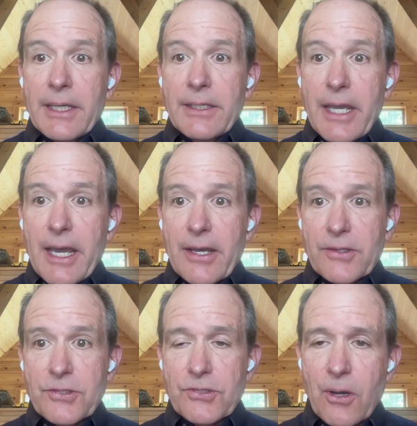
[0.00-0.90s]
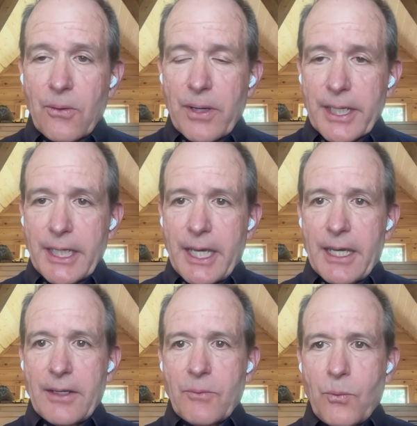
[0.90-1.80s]
Yes. So
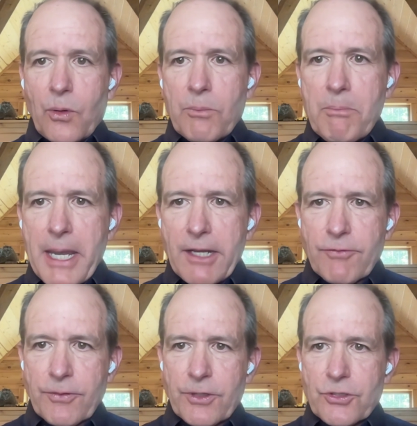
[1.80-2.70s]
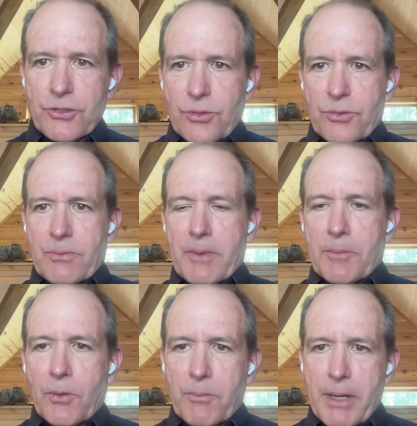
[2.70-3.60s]
again, we're made for the truth.
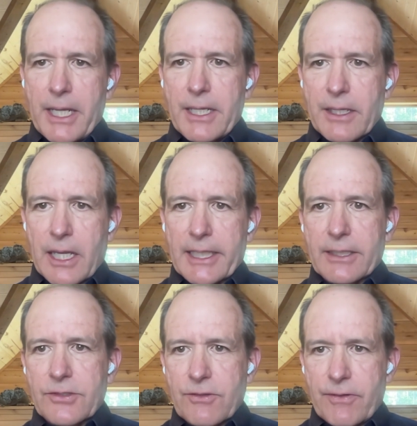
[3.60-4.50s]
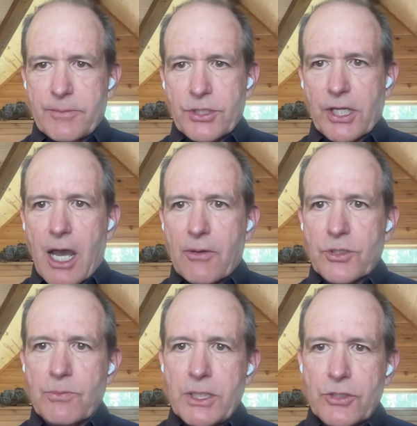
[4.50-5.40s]
Remember, we're made in the likeness of image God,
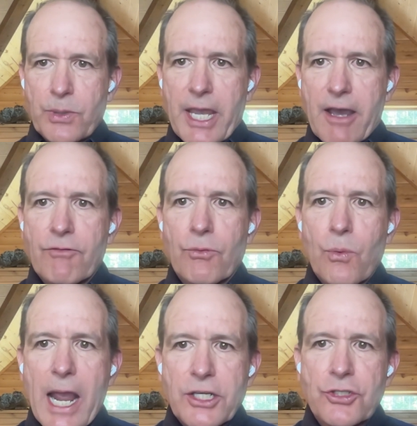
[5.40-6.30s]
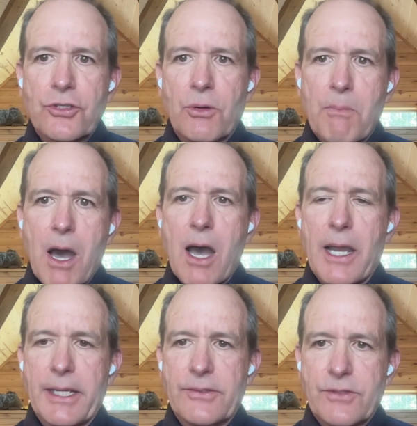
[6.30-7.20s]
which means we have rational
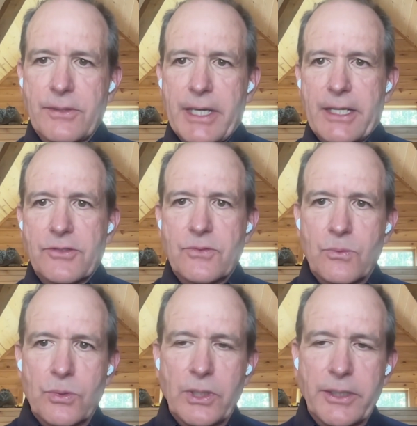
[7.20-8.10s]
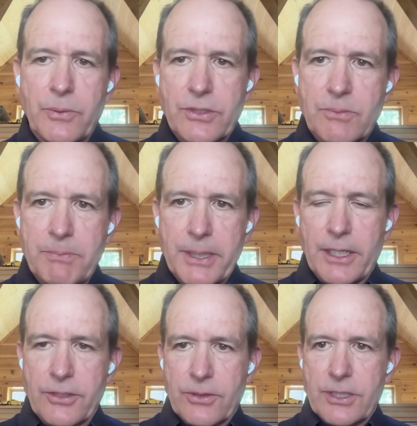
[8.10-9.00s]
minds. And that's really what's been
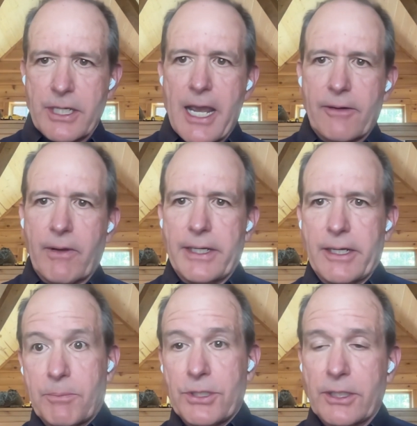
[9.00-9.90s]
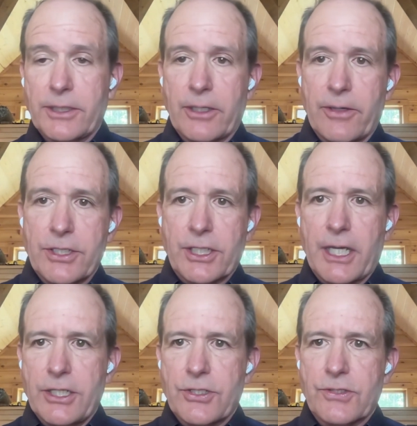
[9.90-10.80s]
under attack right now, particularly in our
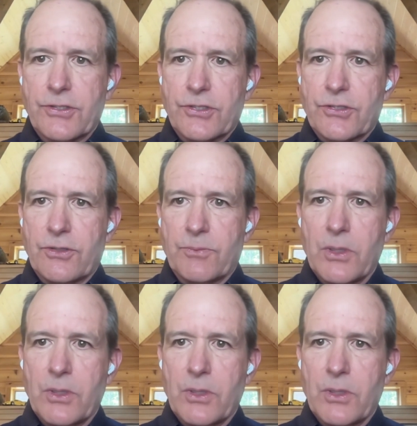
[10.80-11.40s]
education system,